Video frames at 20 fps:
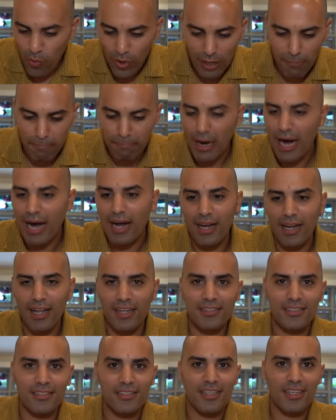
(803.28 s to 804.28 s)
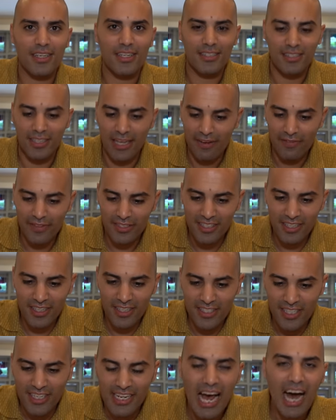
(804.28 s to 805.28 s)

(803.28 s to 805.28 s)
well balanced. If everything is in